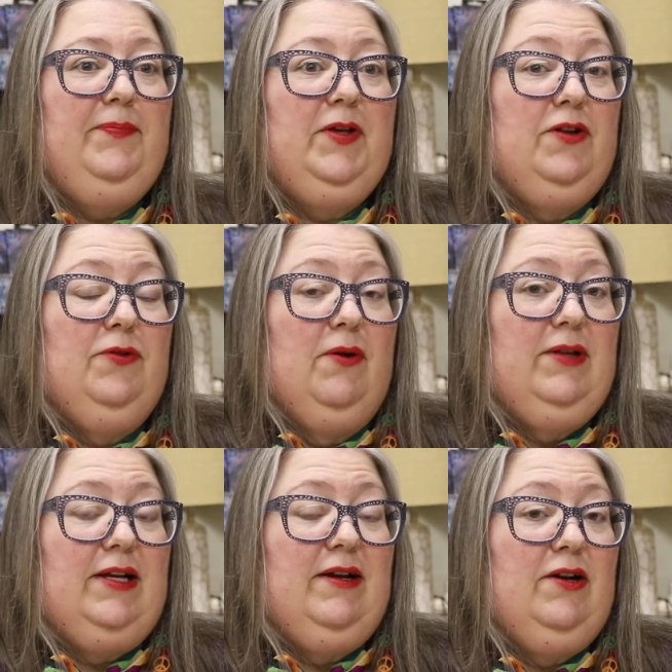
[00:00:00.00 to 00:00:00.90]

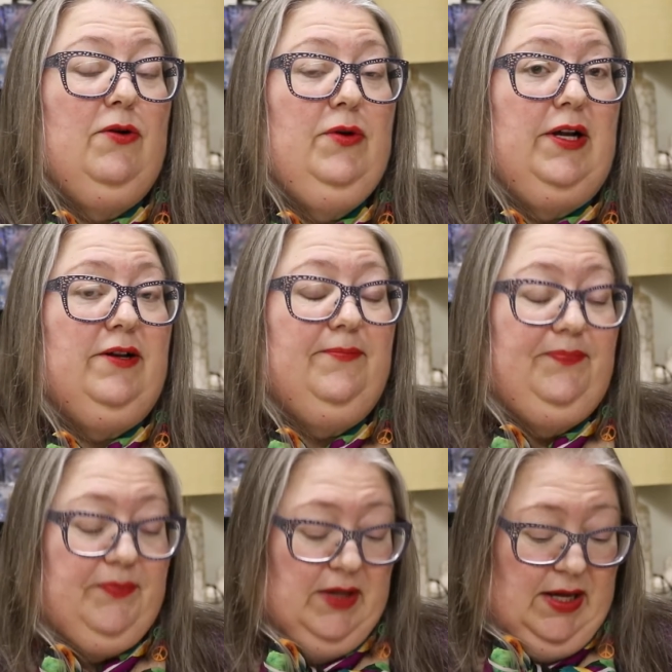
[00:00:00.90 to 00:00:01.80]
control it and own it.
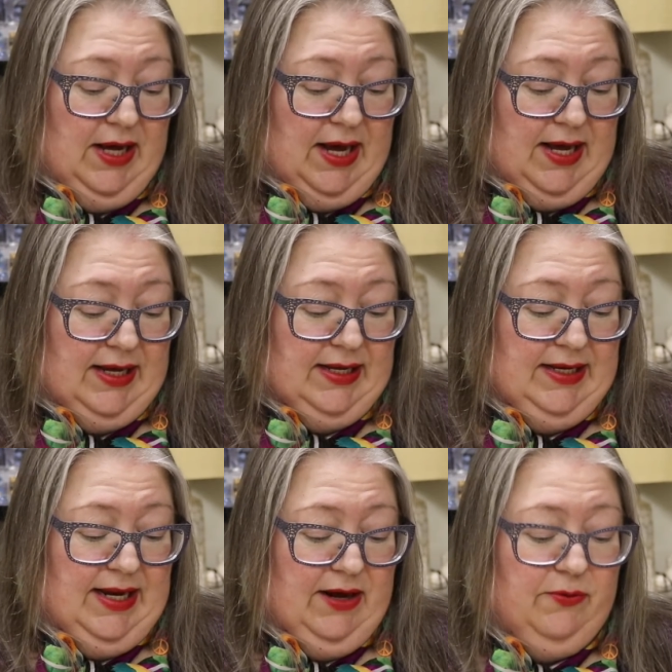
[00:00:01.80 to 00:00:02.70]

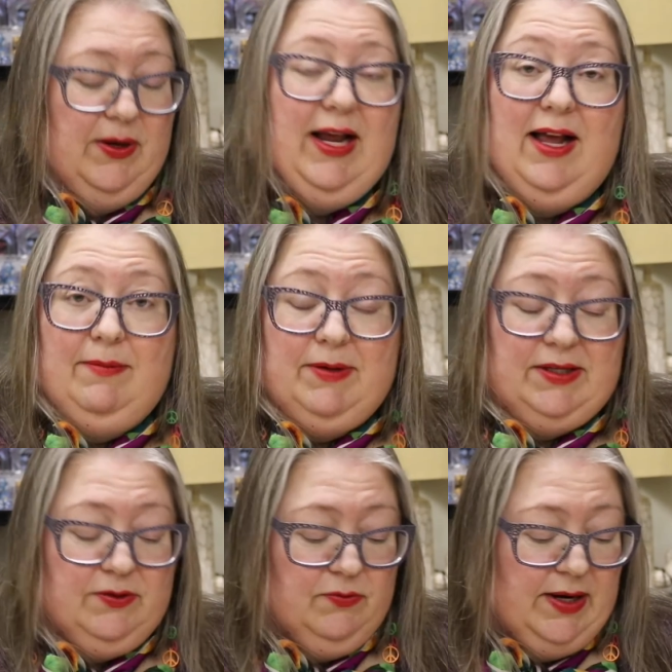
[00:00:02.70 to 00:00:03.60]
Now, what
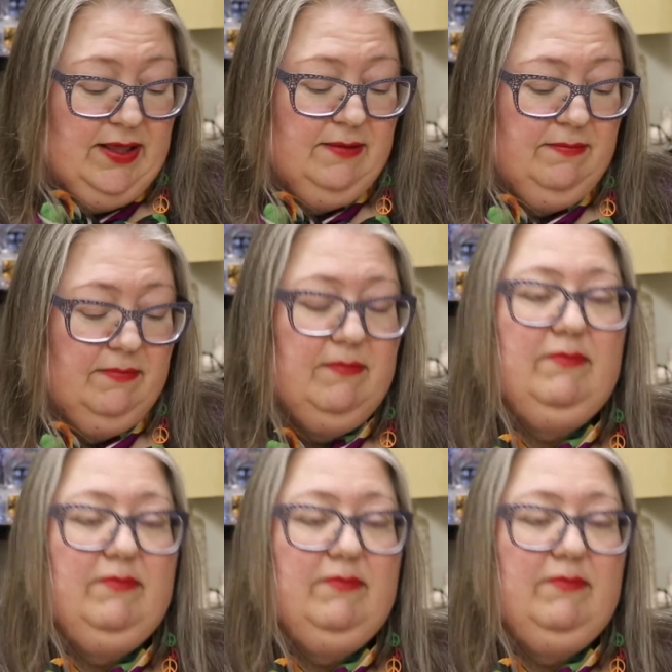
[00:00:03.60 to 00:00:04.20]
happens when the